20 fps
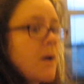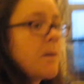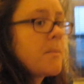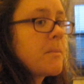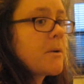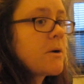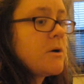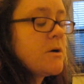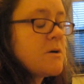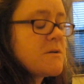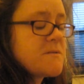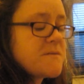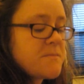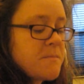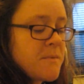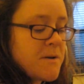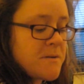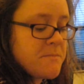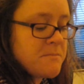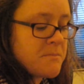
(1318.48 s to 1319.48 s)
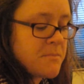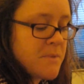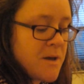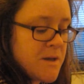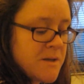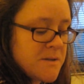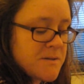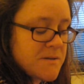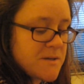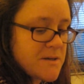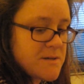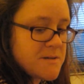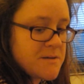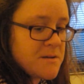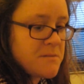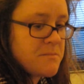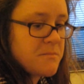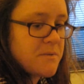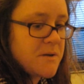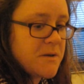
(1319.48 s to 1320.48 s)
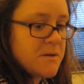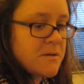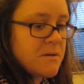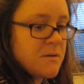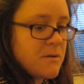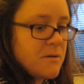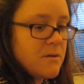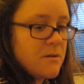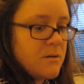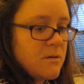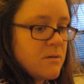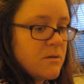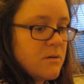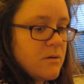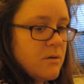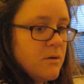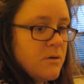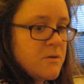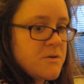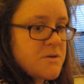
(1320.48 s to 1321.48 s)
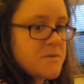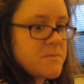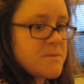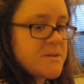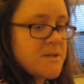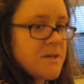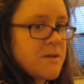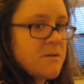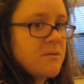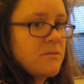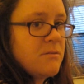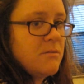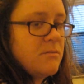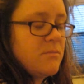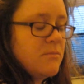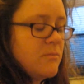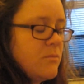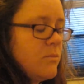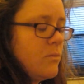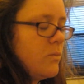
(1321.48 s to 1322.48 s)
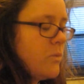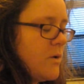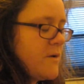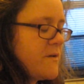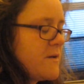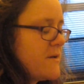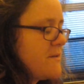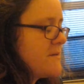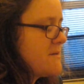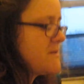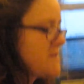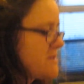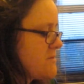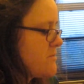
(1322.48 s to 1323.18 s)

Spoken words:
because my mind hasn't been 100% with it this